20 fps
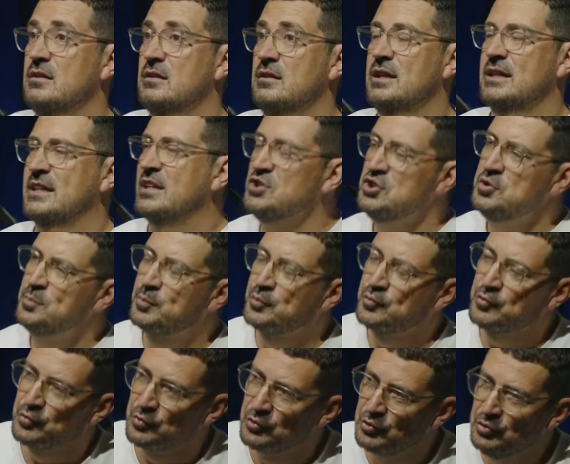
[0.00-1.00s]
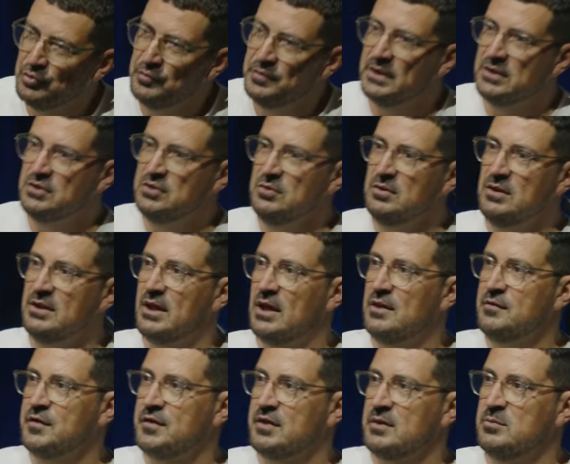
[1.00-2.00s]
Like, can you prove that you
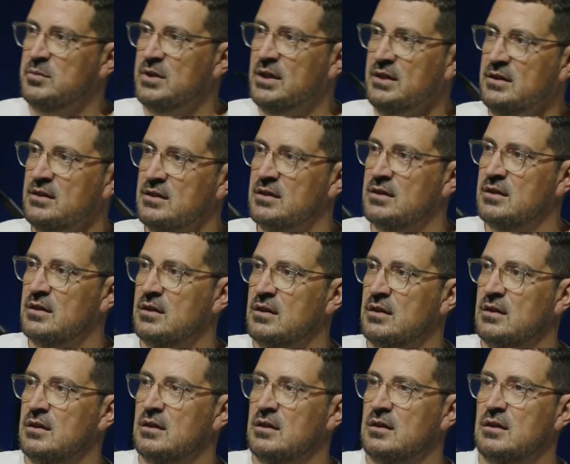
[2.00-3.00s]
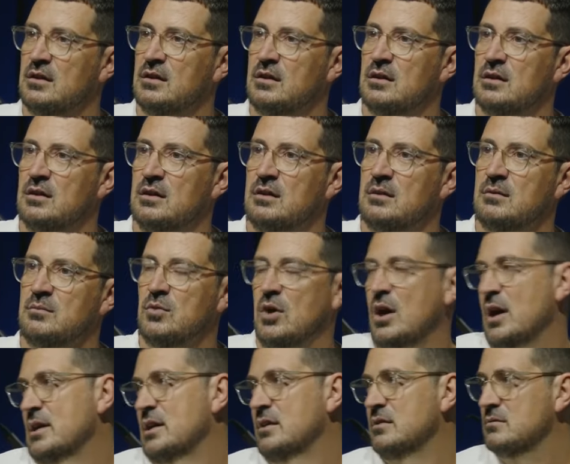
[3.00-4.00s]
love someone?
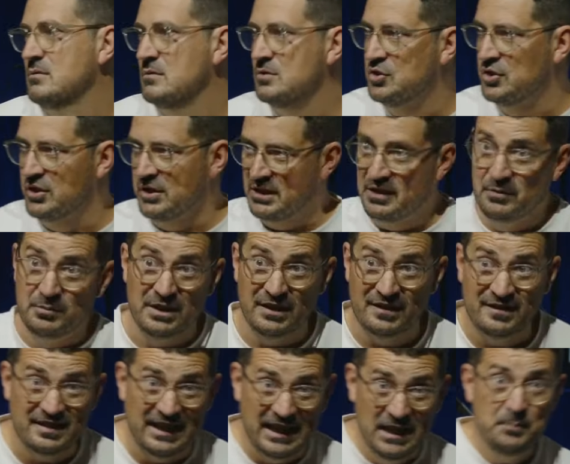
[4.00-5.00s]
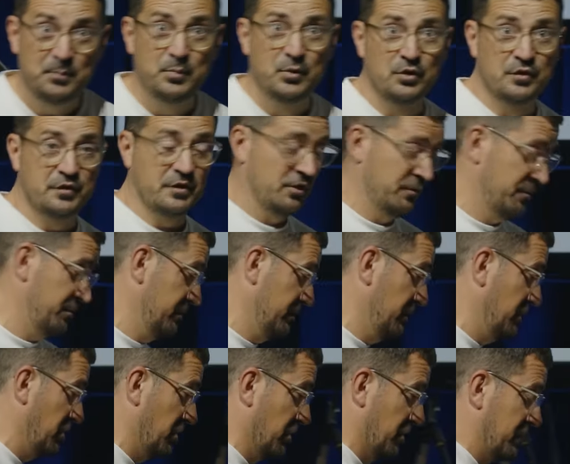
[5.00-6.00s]
Well, you can give me examples of,
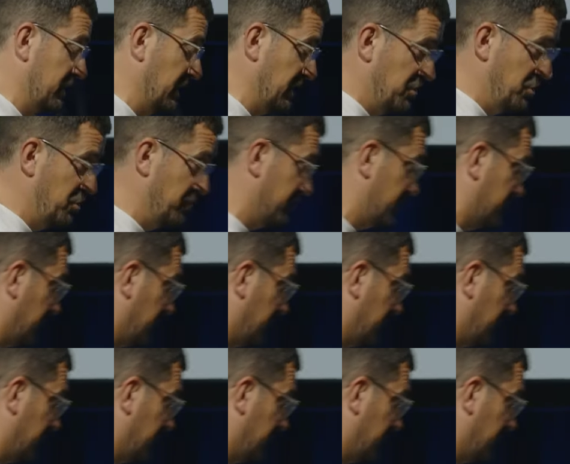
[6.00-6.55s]
you know, things you've